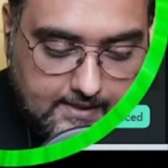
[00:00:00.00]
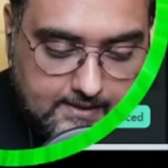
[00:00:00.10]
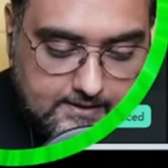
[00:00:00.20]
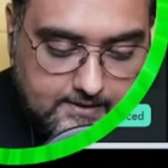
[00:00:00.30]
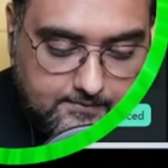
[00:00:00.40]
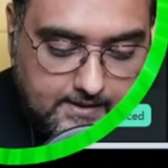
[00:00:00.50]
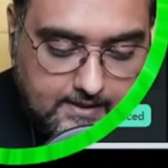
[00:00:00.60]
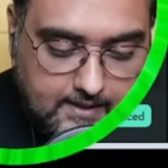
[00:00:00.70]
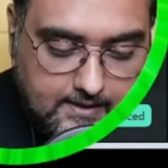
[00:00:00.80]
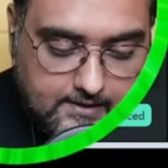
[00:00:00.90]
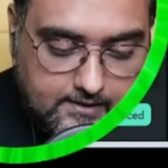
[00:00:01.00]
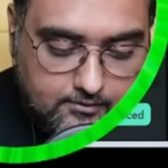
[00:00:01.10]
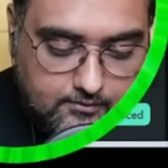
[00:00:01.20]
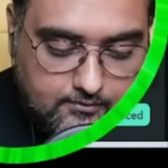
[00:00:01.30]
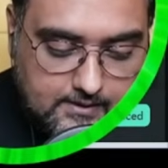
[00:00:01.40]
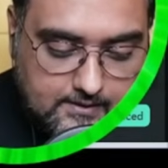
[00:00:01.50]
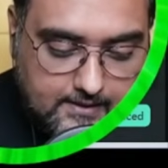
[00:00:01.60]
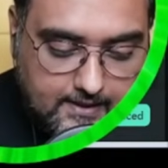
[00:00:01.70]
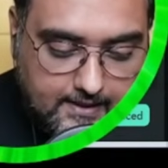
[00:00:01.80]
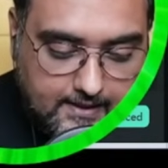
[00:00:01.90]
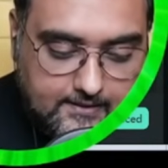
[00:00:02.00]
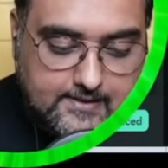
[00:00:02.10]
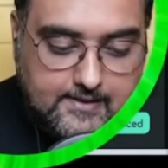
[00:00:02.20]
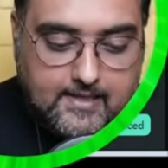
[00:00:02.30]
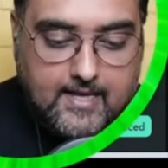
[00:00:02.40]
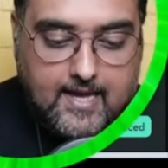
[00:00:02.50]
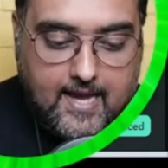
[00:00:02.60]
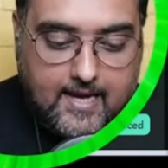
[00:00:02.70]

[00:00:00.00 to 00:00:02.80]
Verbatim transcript: adjustment that I need to do, just like this. And